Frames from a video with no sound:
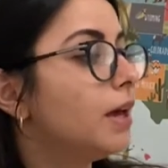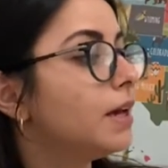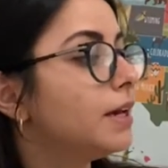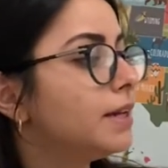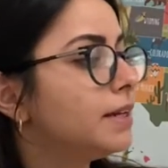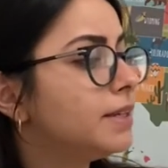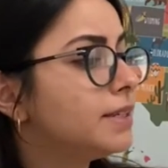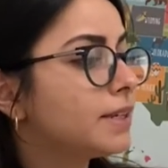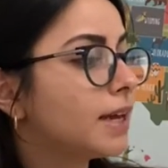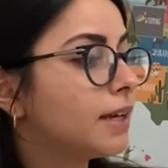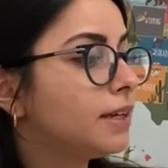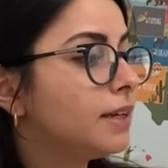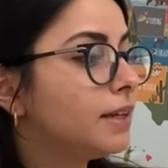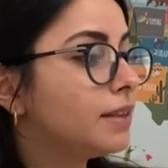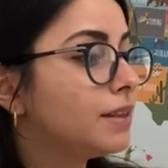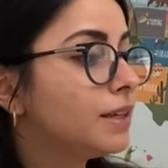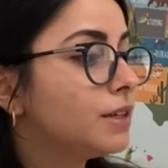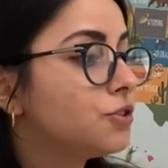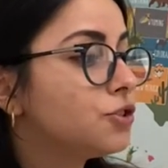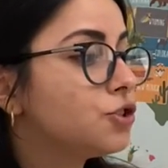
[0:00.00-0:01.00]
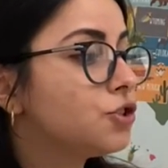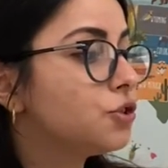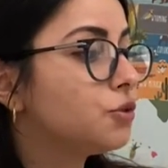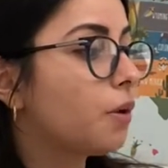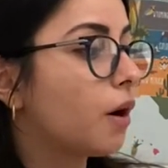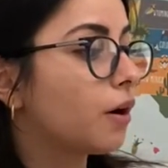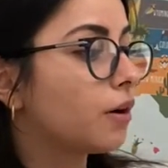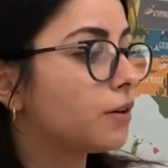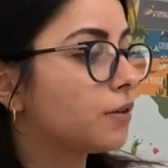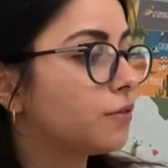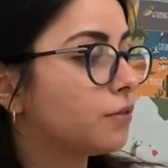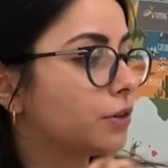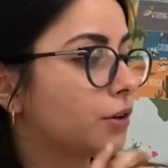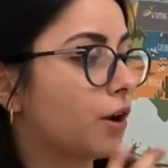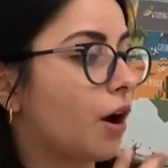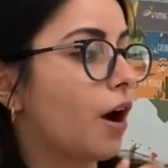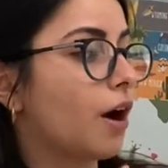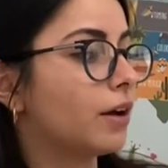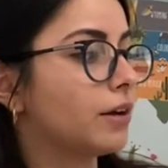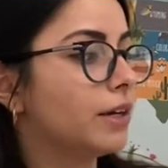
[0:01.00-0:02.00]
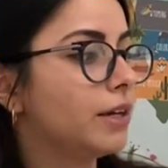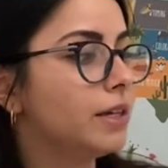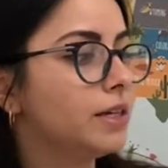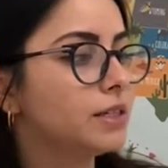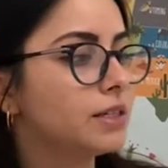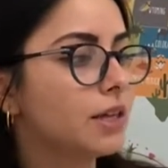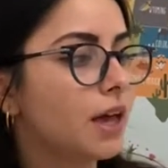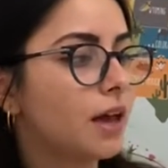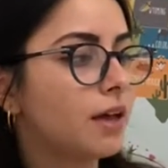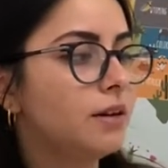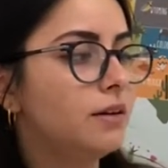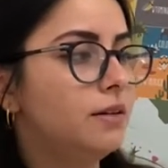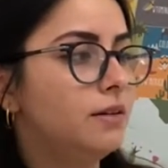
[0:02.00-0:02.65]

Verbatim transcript: is anything too hard for God, he said.